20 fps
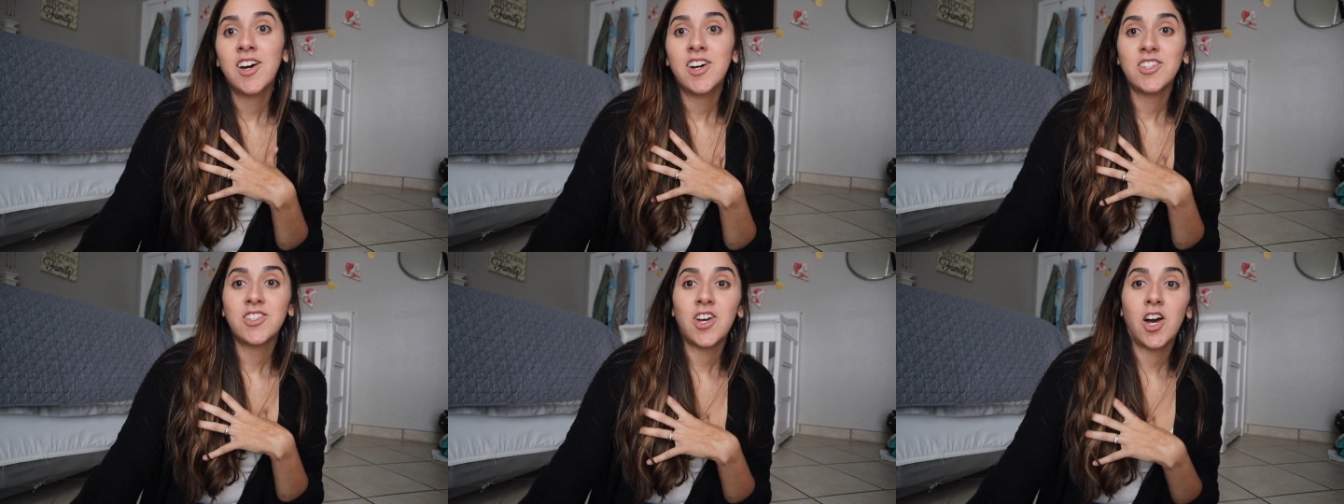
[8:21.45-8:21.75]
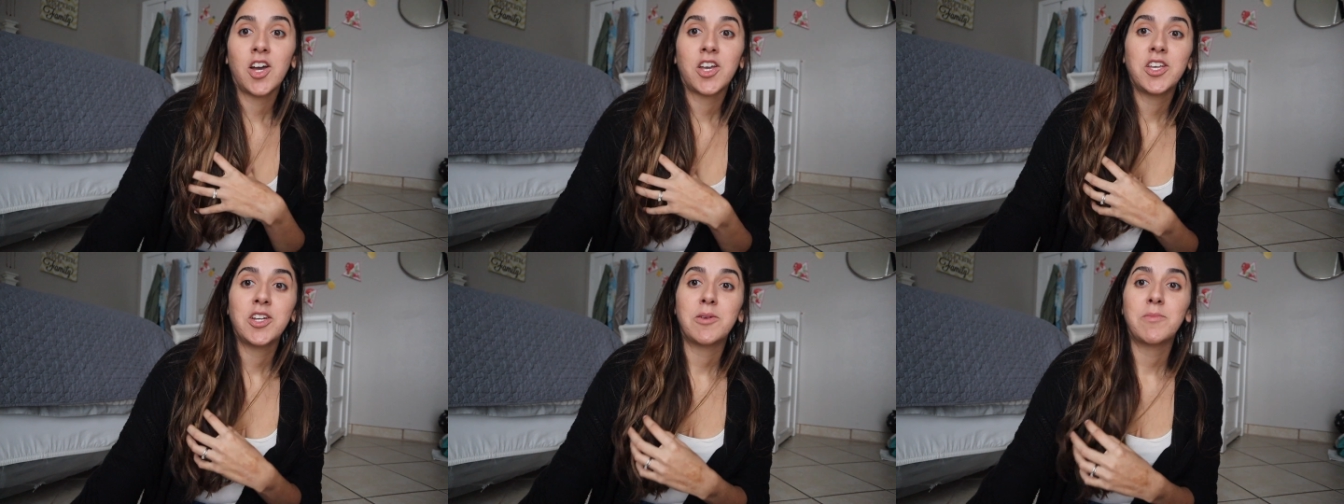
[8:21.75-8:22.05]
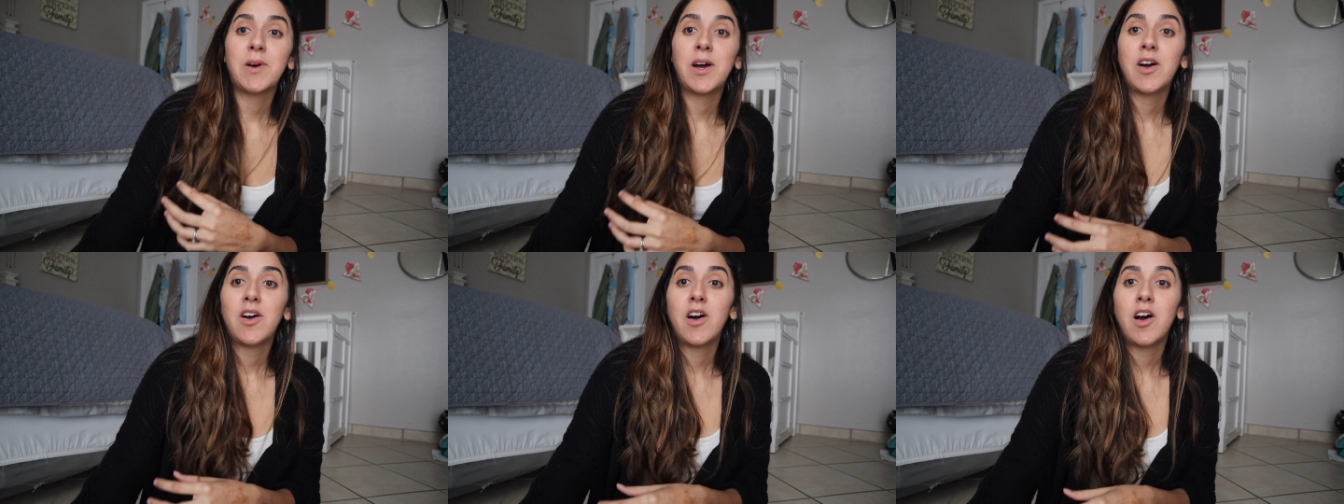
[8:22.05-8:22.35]
talking
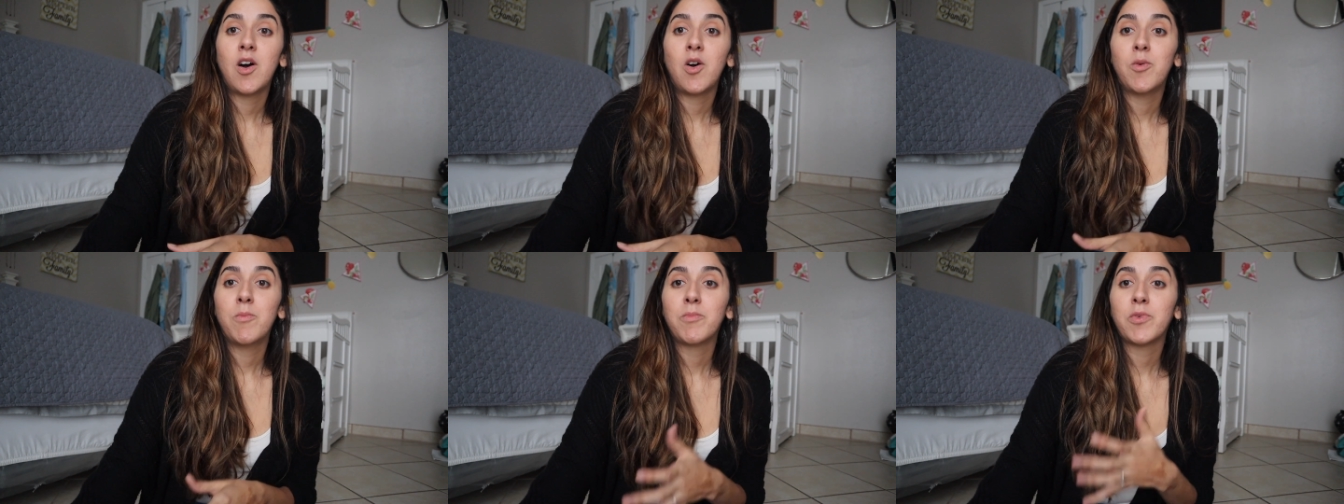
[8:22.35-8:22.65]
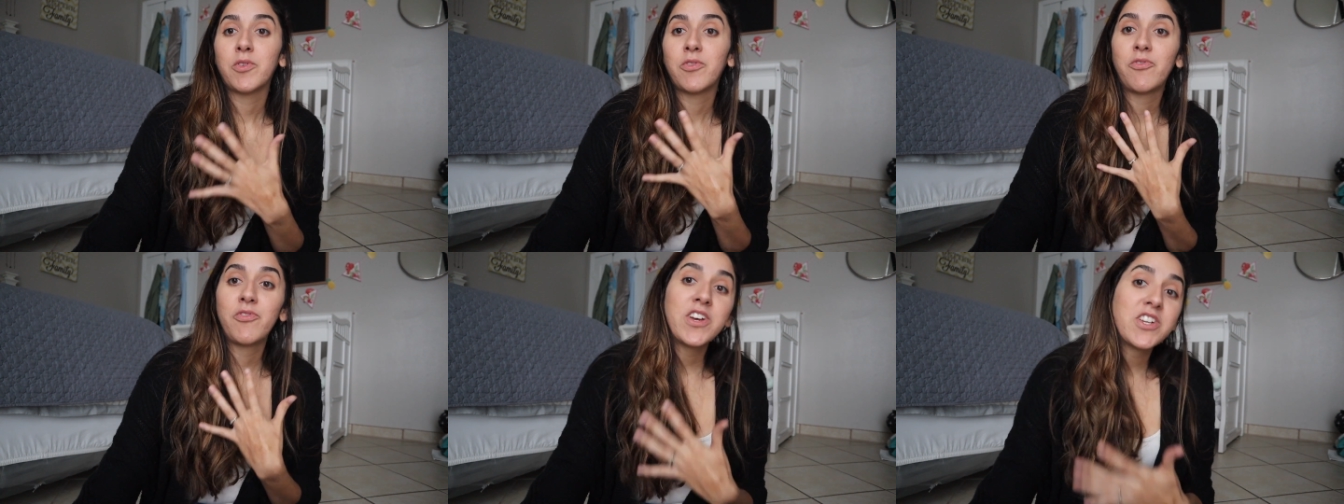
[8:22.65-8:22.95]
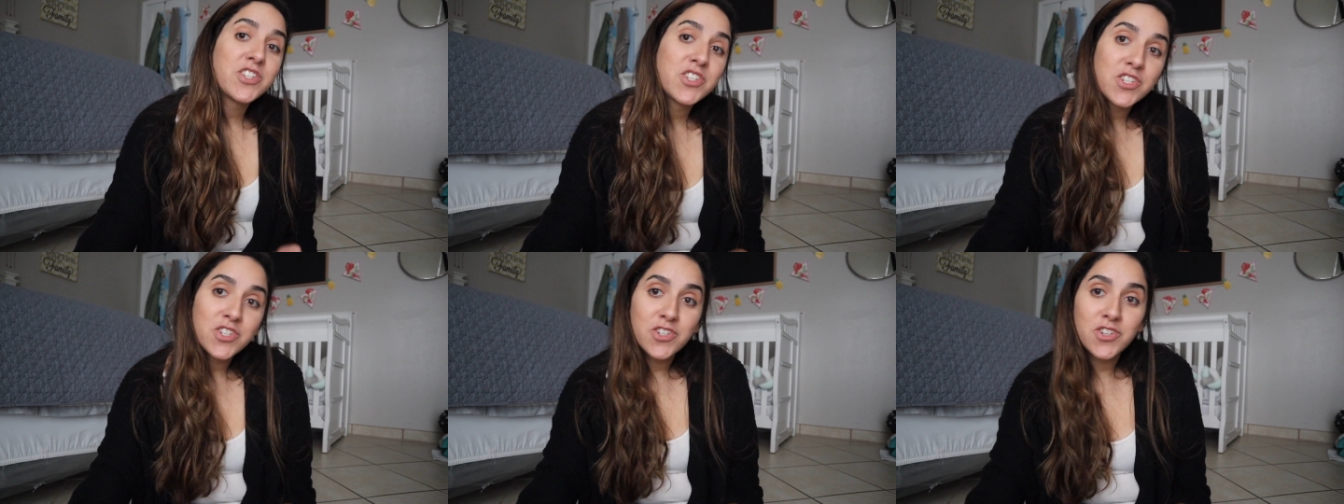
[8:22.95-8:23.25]
about how
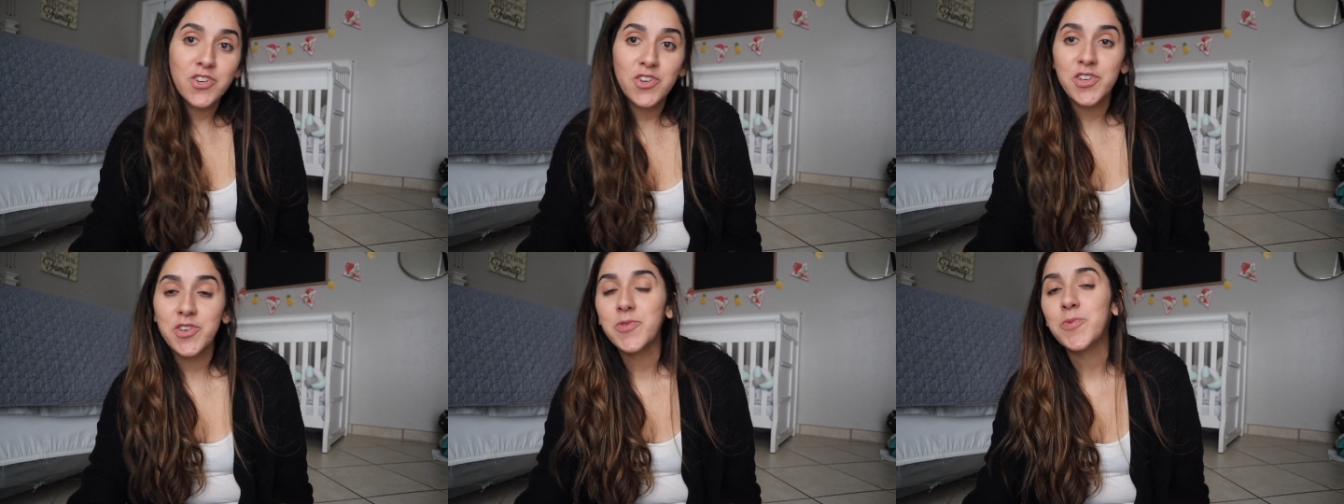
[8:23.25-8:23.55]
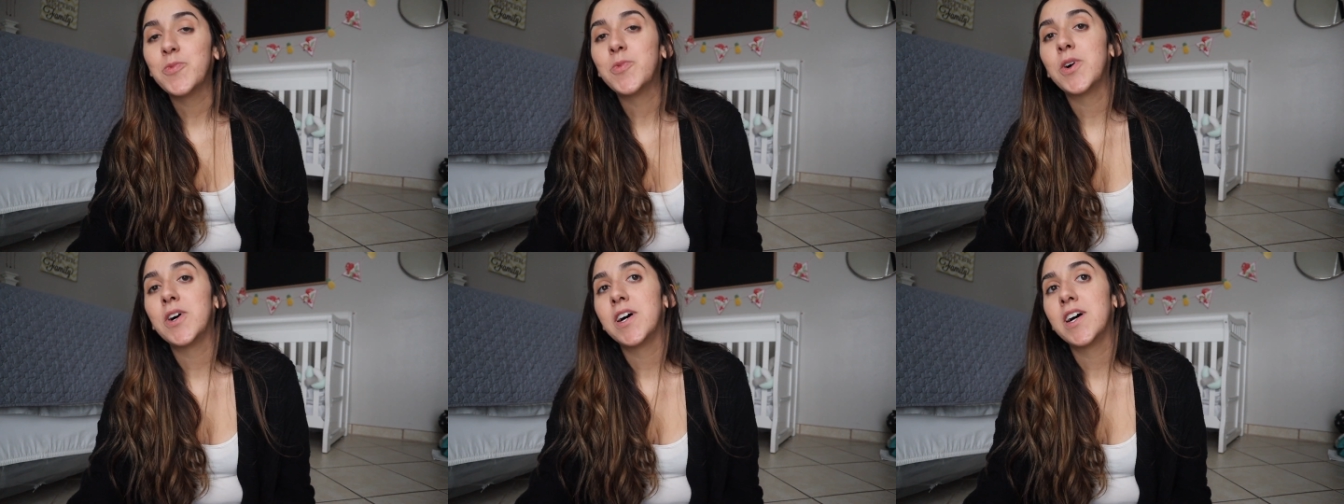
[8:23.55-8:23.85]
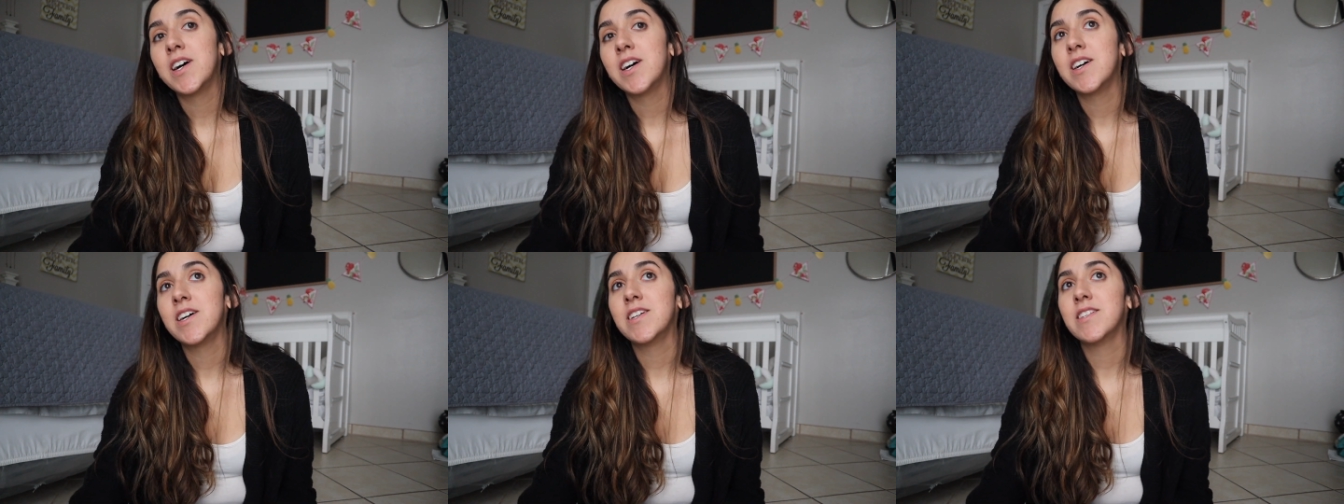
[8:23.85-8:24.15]
unprofessional it
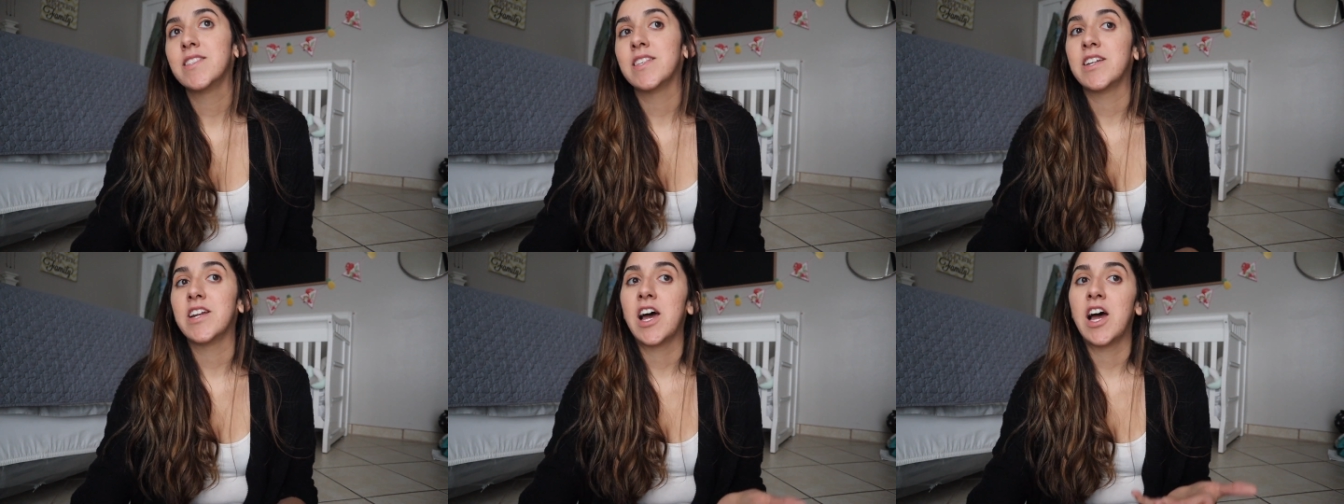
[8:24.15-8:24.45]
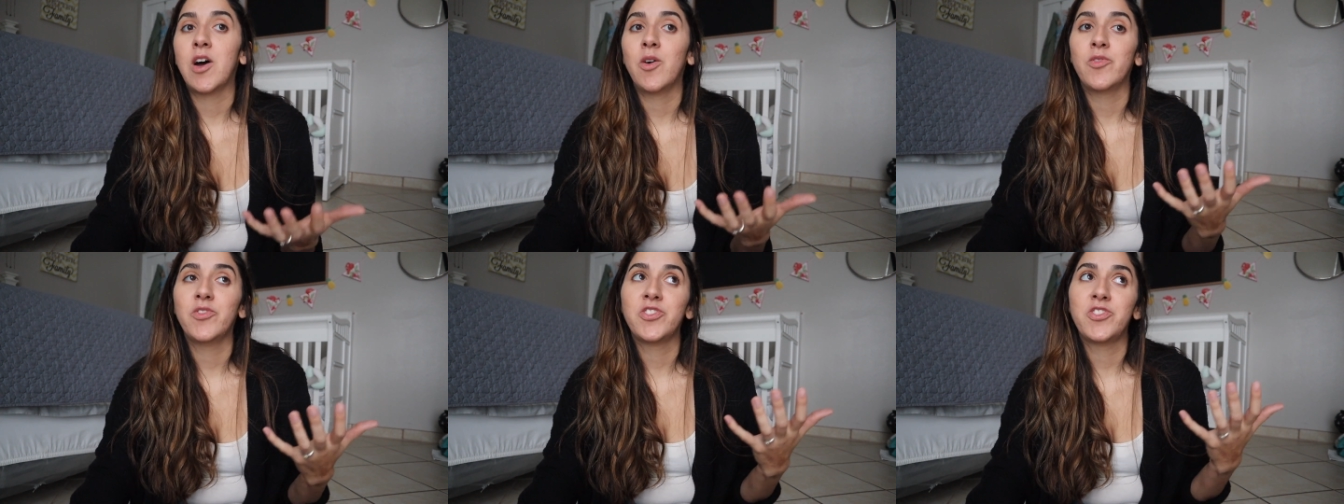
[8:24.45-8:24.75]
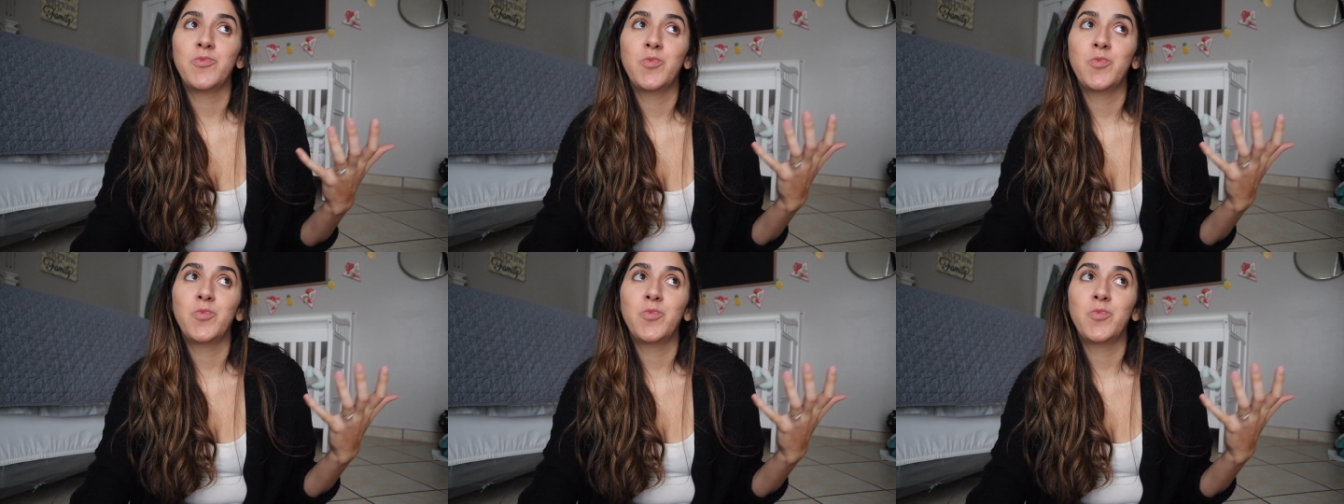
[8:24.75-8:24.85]
was and how